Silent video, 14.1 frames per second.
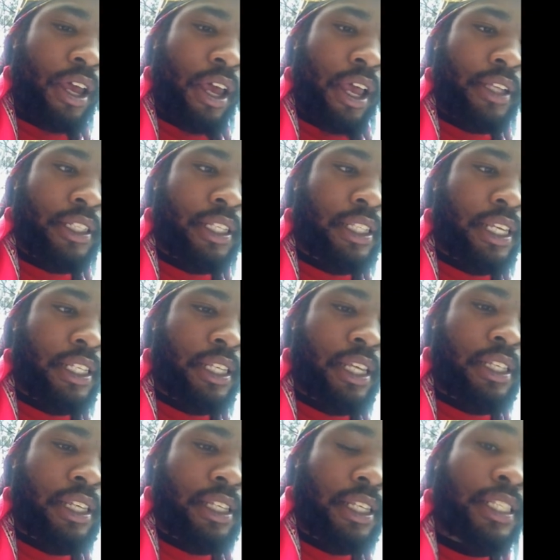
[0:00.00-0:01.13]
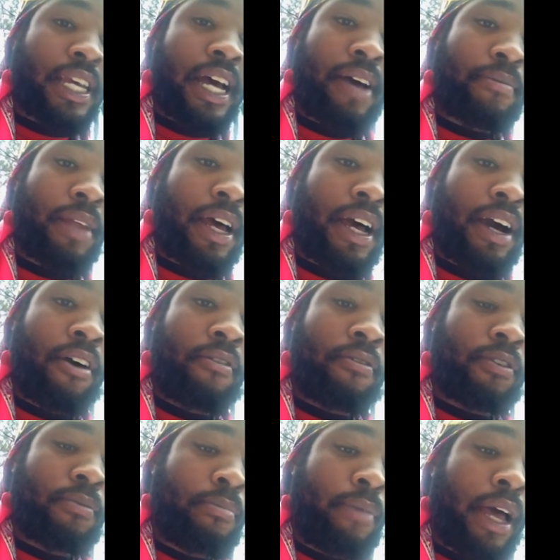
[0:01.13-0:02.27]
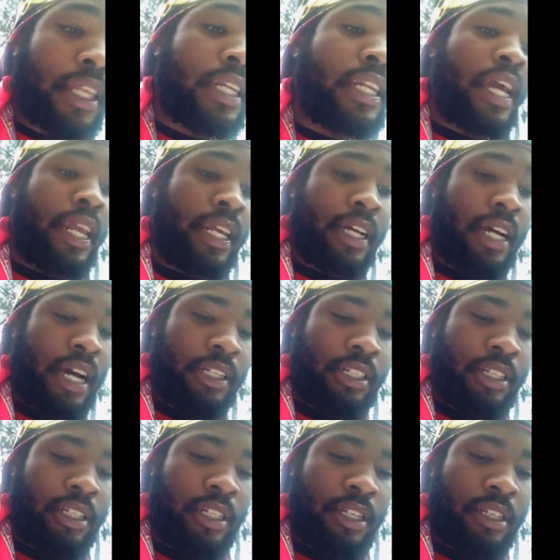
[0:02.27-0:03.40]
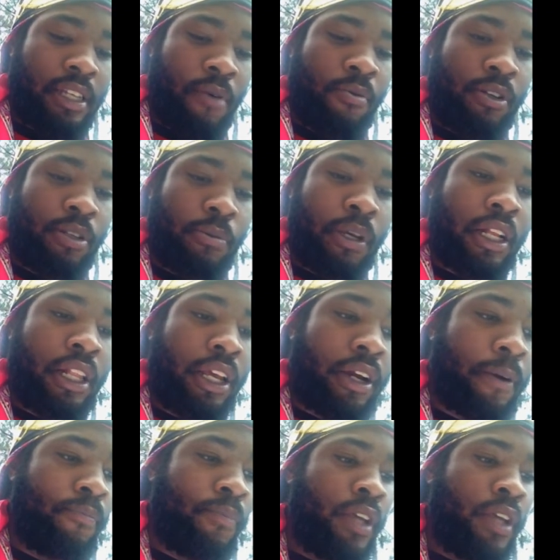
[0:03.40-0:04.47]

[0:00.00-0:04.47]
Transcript: It's a timeline of melanated consciousness. I wanted to be clear.